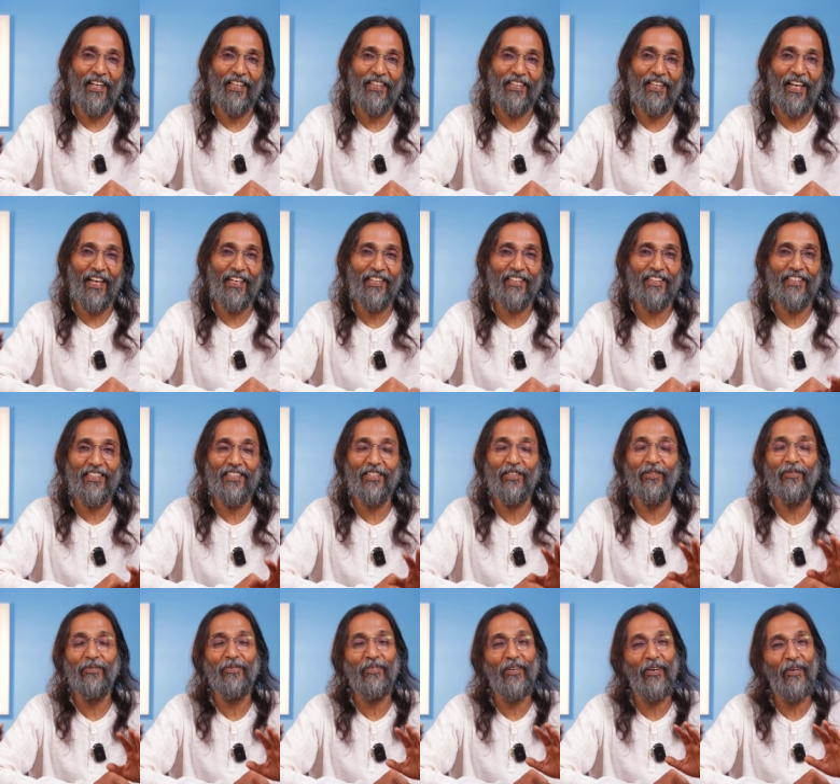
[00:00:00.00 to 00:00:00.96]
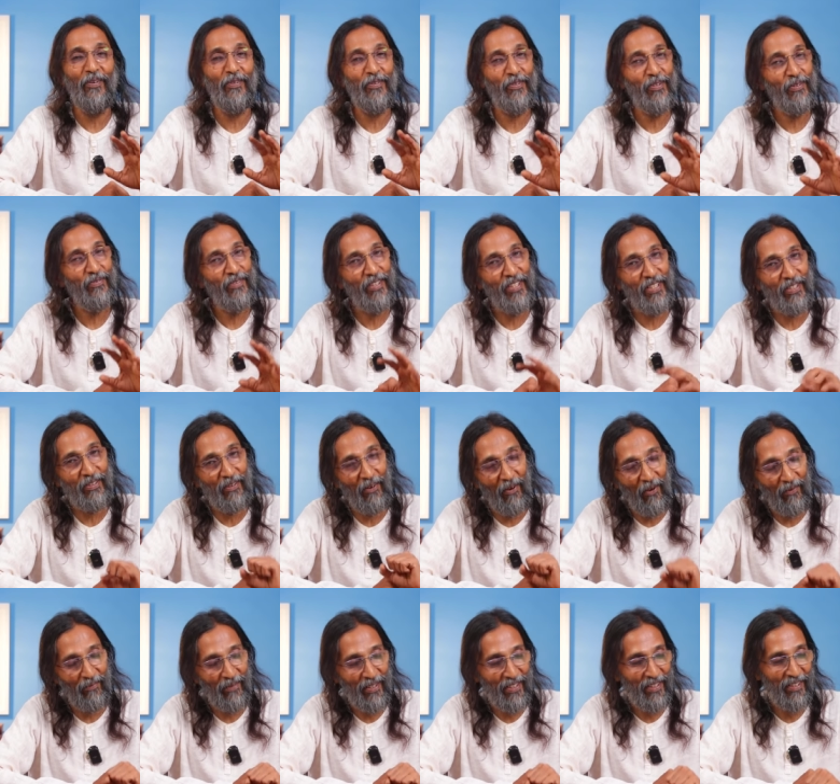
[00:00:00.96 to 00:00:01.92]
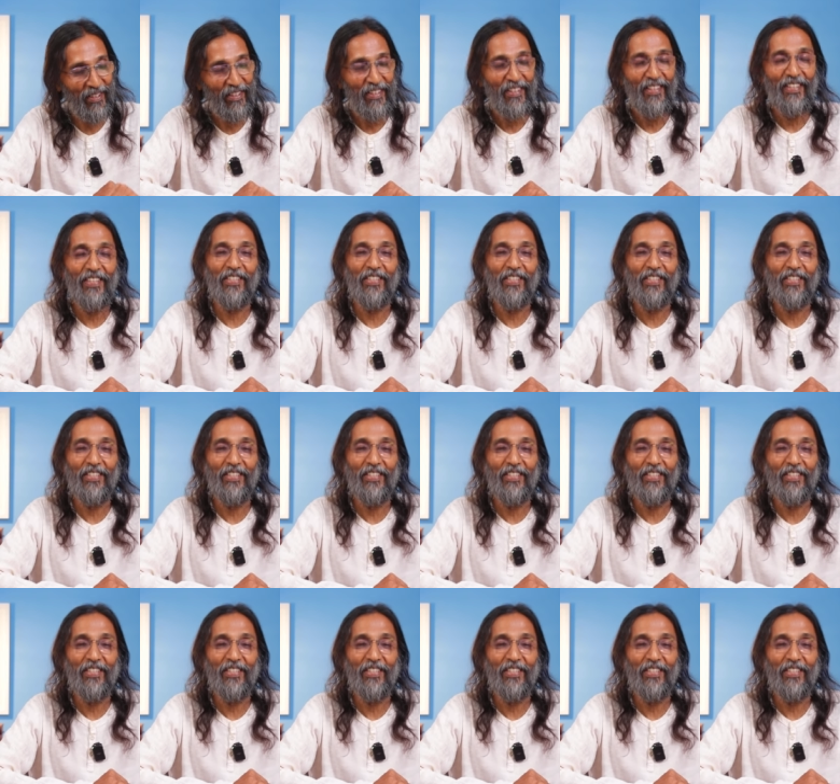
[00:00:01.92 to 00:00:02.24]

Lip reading: And that is also very common